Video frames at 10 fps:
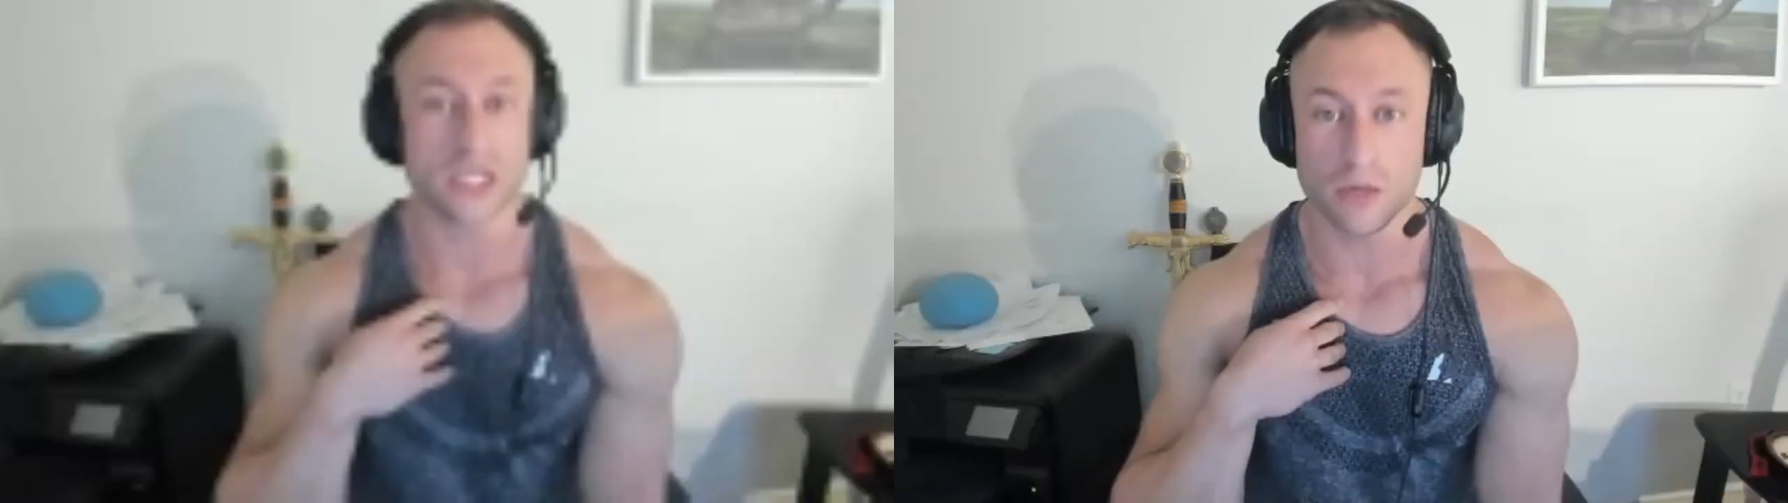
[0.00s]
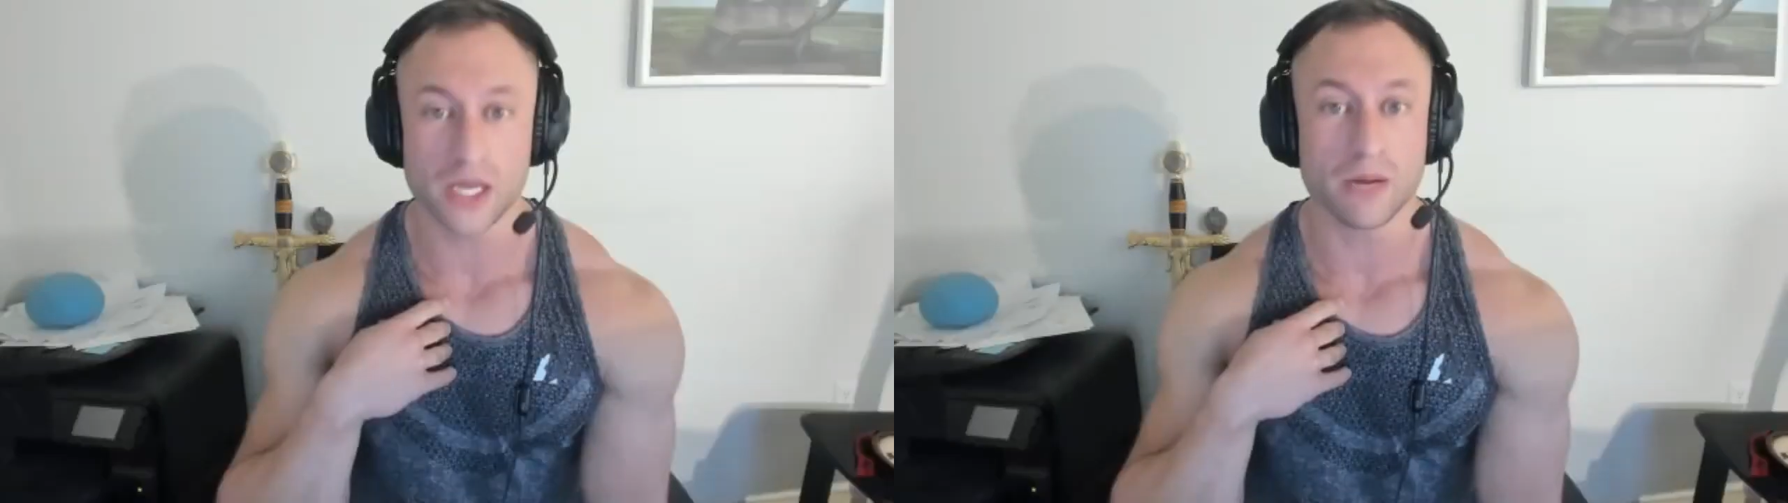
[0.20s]

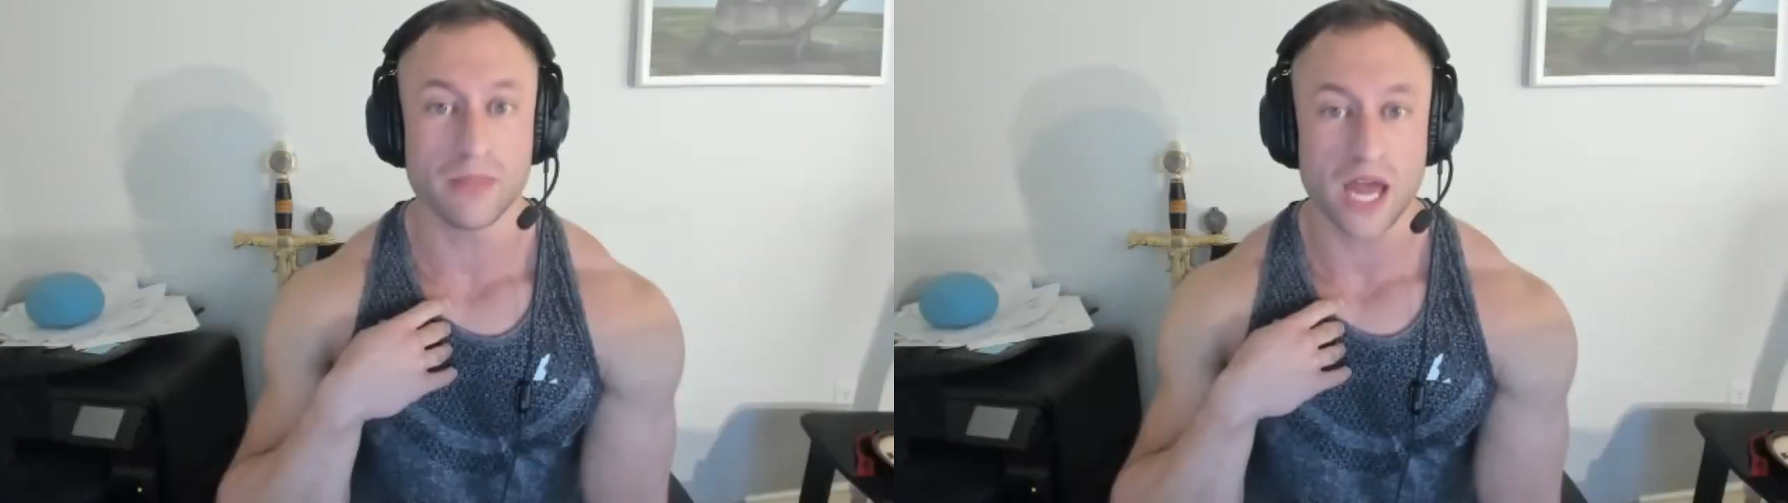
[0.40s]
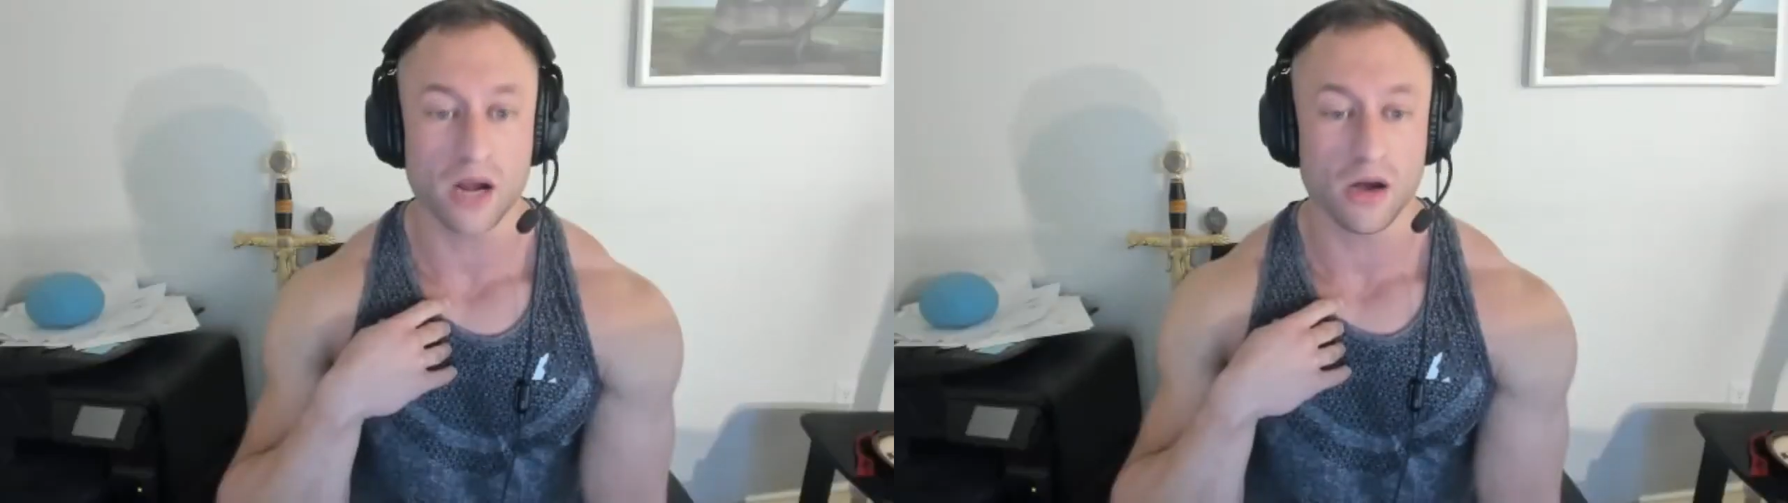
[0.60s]
stomach and
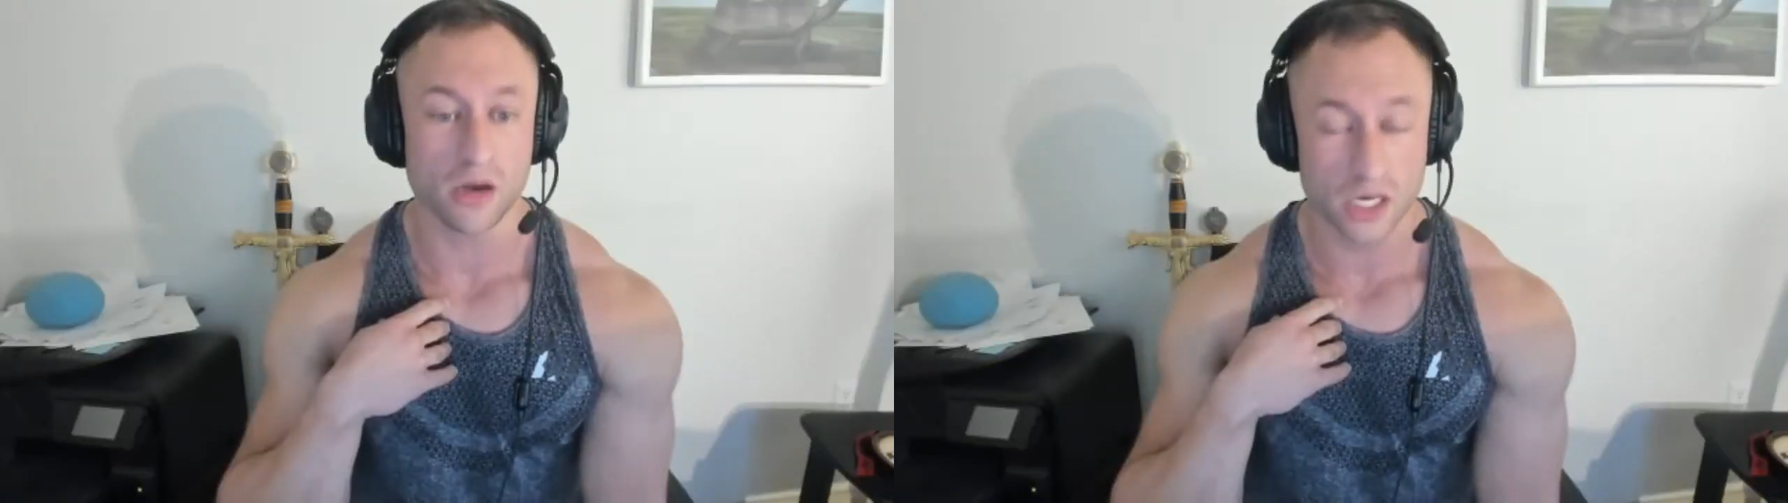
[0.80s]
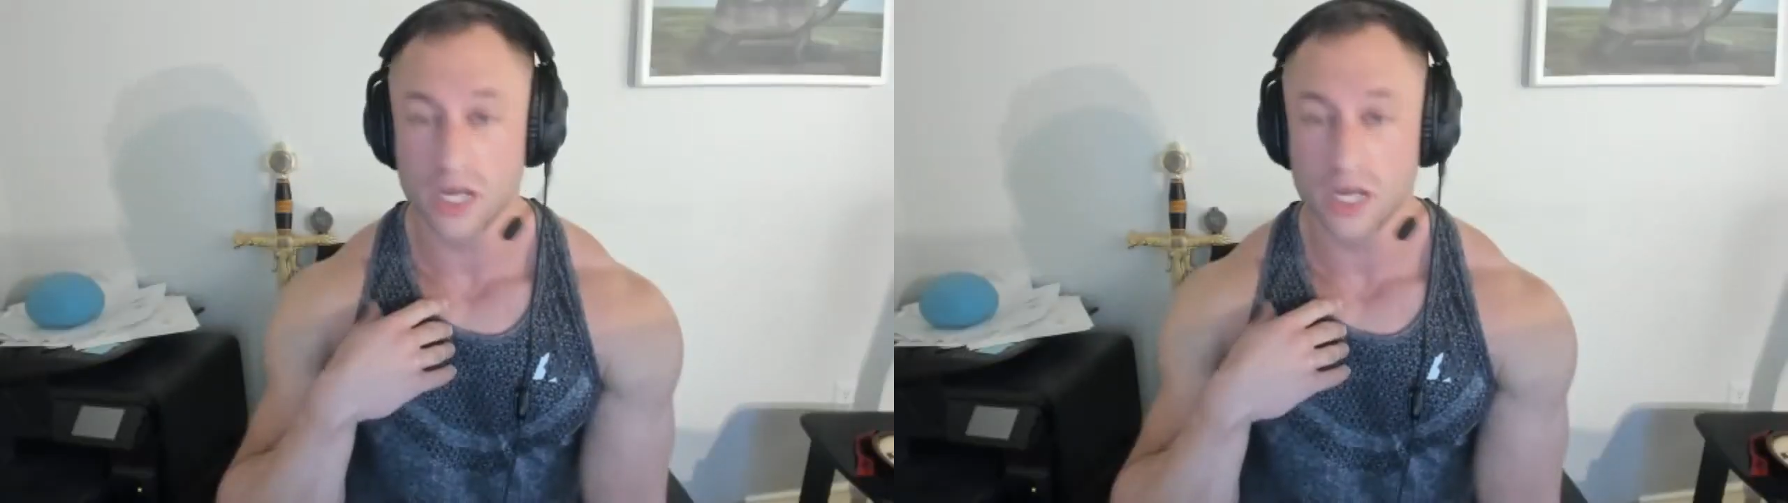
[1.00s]
I'm not hungry,